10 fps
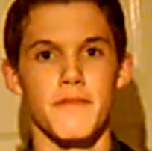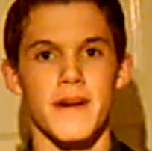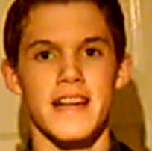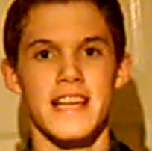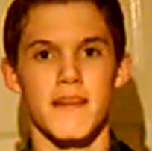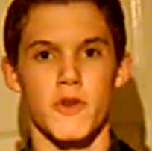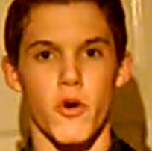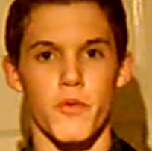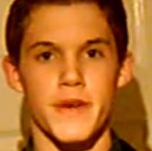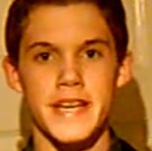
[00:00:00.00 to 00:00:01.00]
Hi
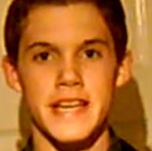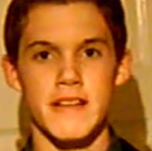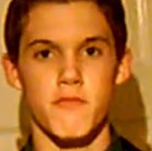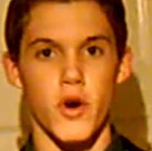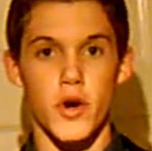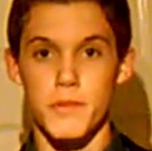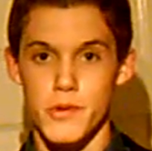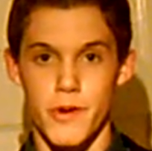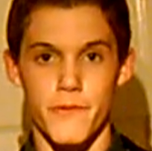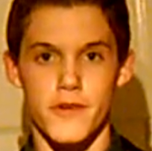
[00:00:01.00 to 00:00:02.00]
everybody, I'm Cole Regan.
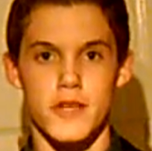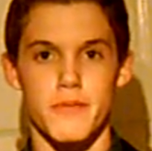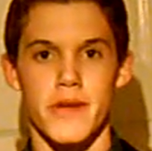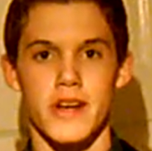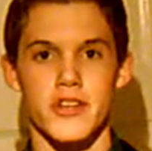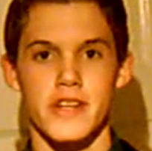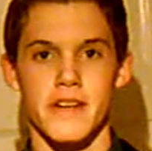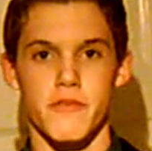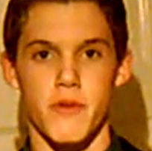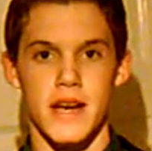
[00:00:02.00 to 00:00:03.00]
Welcome to our first
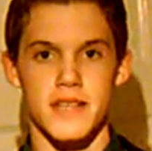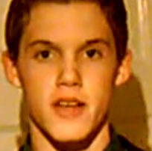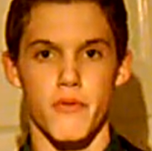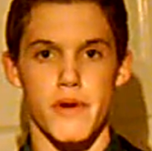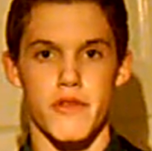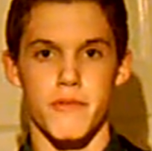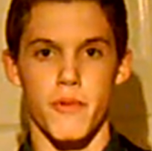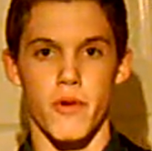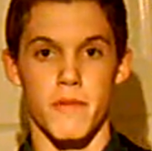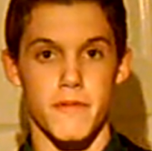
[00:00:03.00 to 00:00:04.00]
production of the Waxhaw
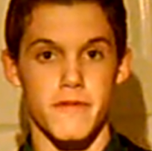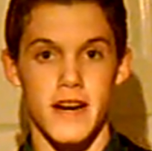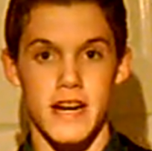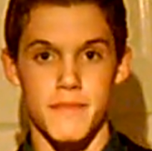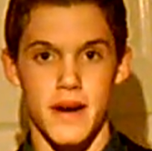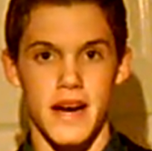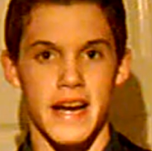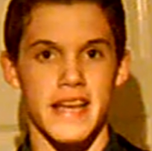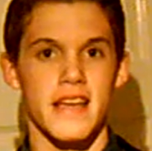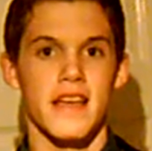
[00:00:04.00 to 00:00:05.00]
Weather Report
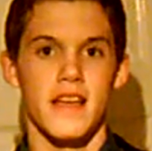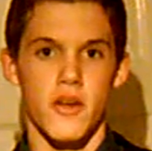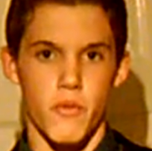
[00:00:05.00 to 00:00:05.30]
provided by